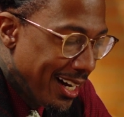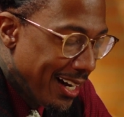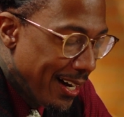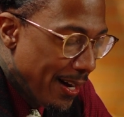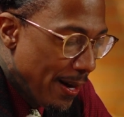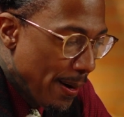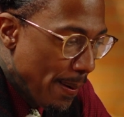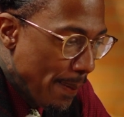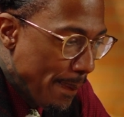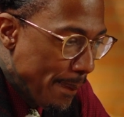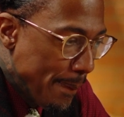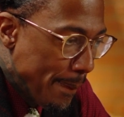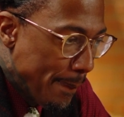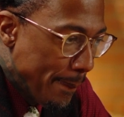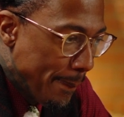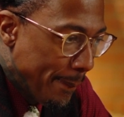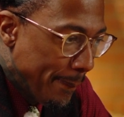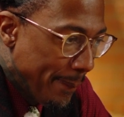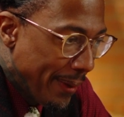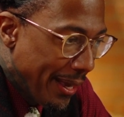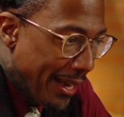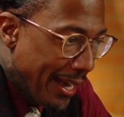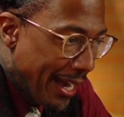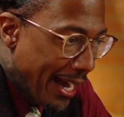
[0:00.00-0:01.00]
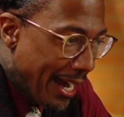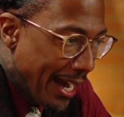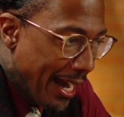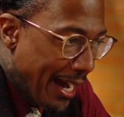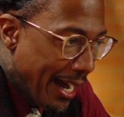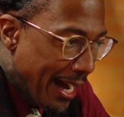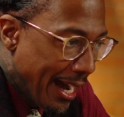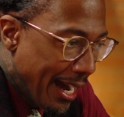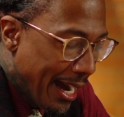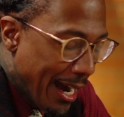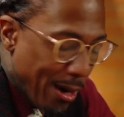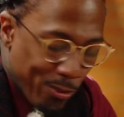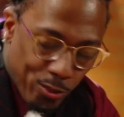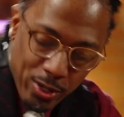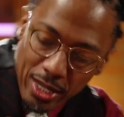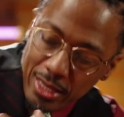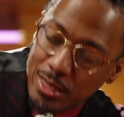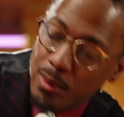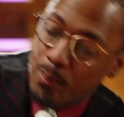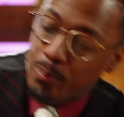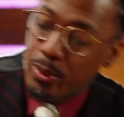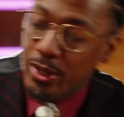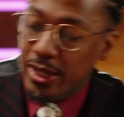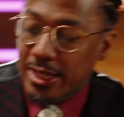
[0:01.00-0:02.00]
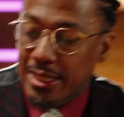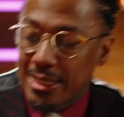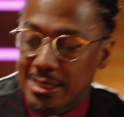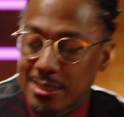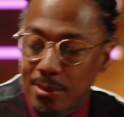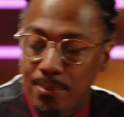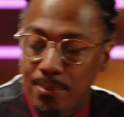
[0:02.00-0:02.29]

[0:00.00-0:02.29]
I read the book. It's